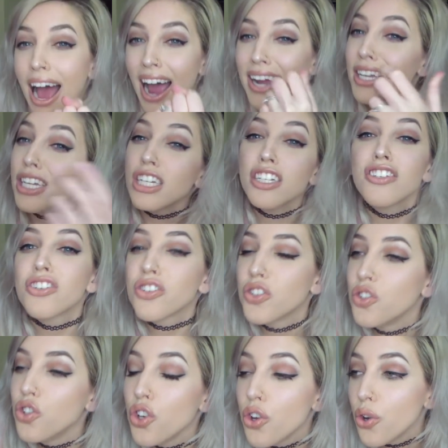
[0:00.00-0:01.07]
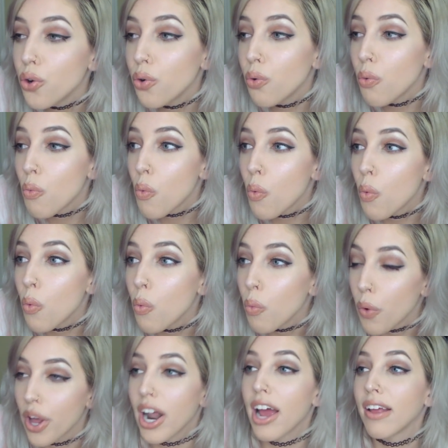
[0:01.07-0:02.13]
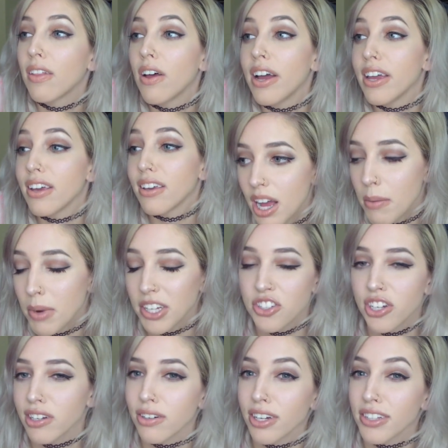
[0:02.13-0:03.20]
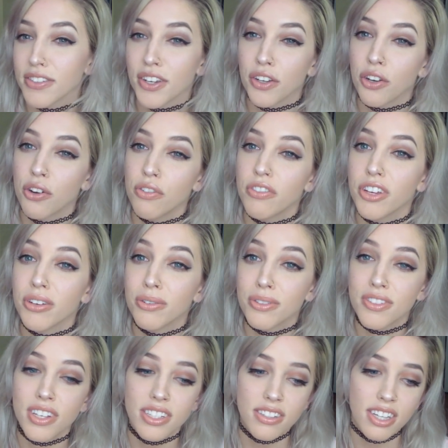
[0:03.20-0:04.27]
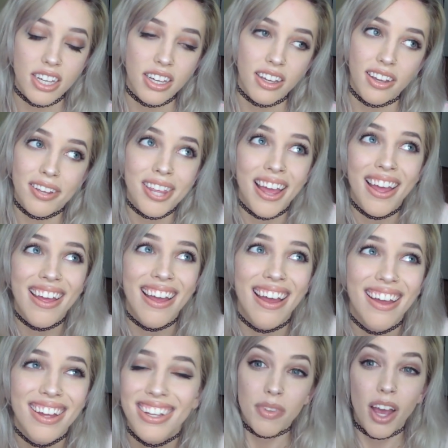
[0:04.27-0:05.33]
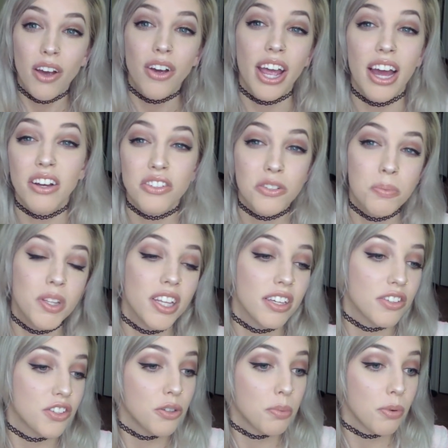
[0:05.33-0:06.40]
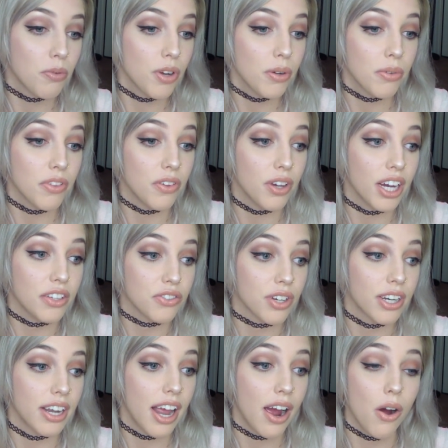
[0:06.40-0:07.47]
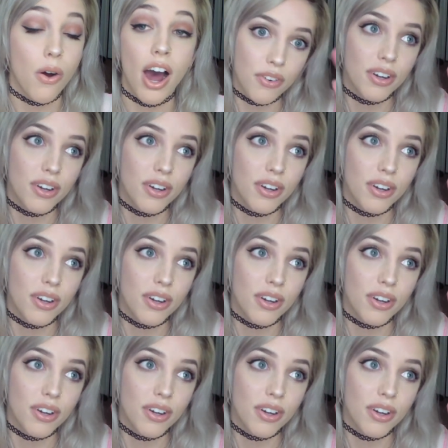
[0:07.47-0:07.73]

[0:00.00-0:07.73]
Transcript: I need to just do what I like, and my channel gets like no views. That's like okay, I'll just be like super real with you guys right now.